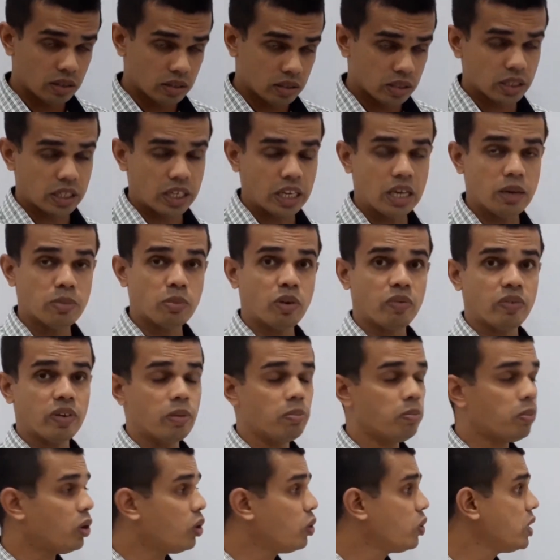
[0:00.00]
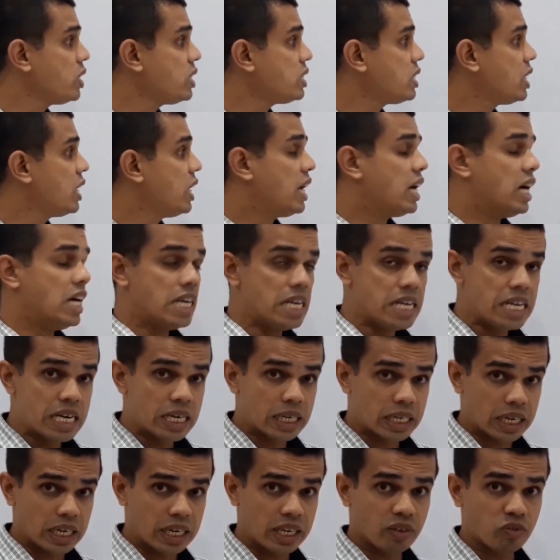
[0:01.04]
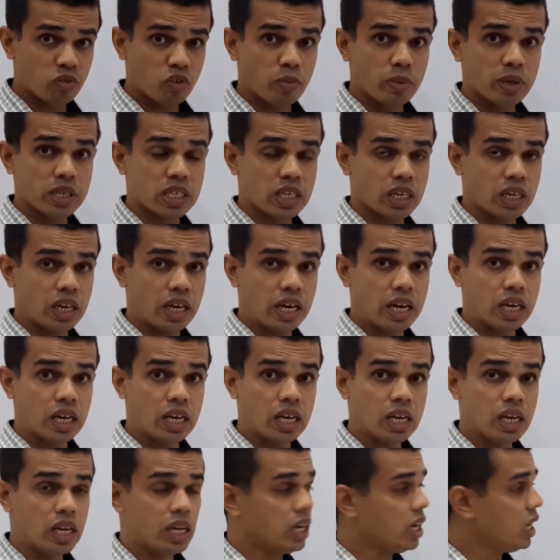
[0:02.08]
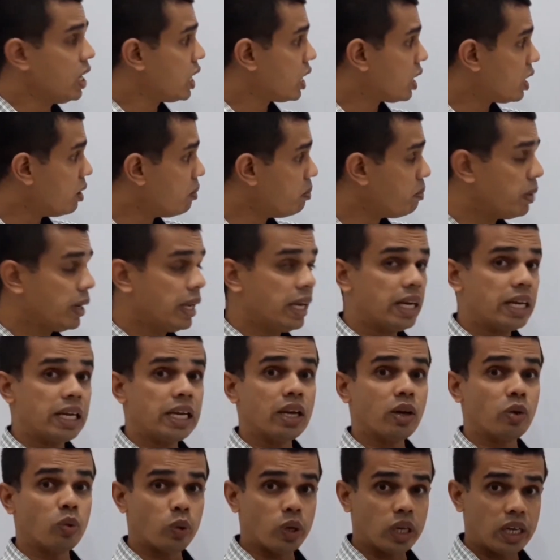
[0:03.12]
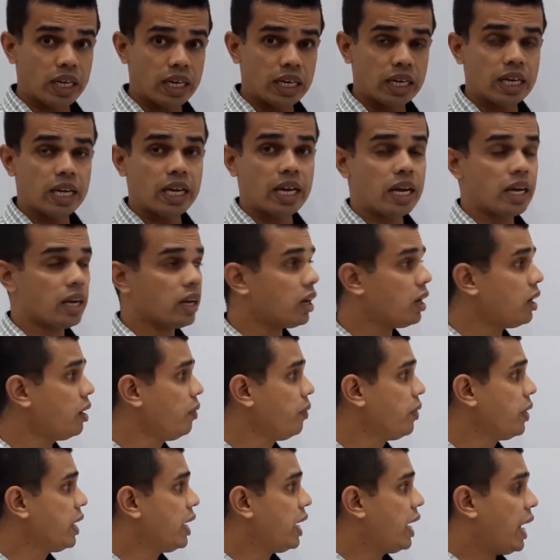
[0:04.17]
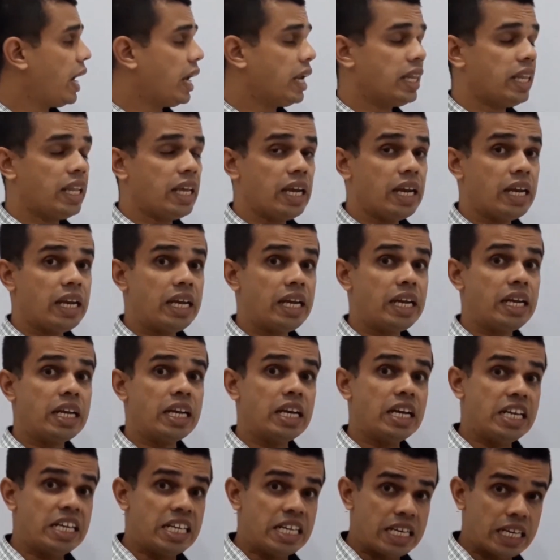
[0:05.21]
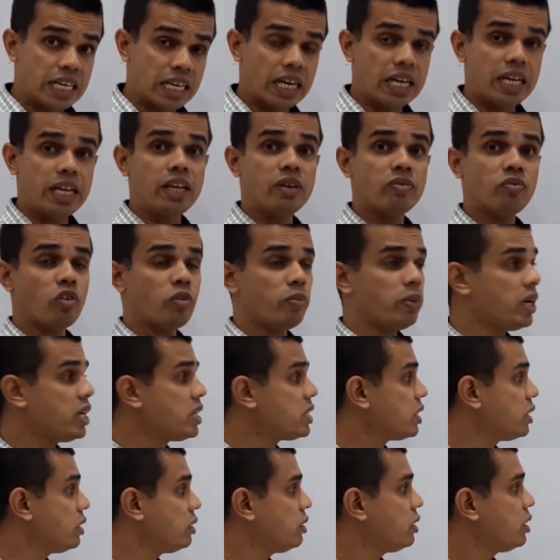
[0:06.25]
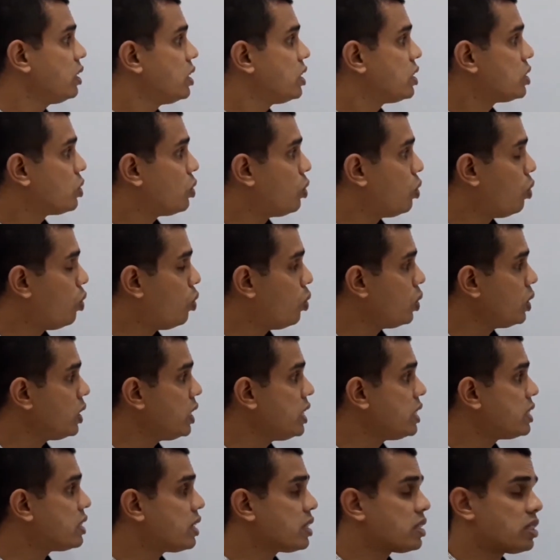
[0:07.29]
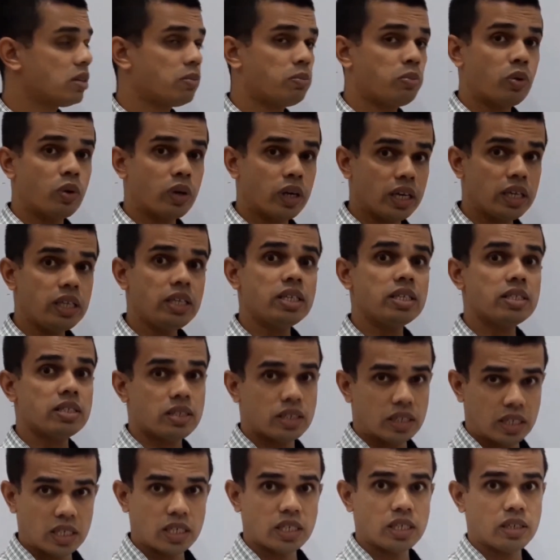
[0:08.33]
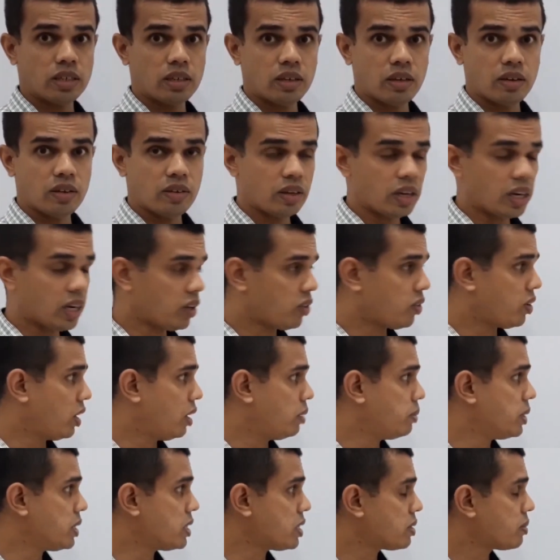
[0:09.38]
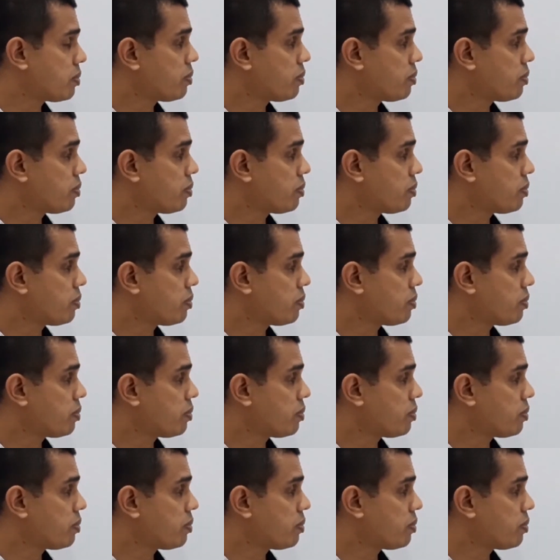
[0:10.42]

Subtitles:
team of employees, detailed information are handled, completely routine data, and they need detailed information. So all these are supporting such requirements.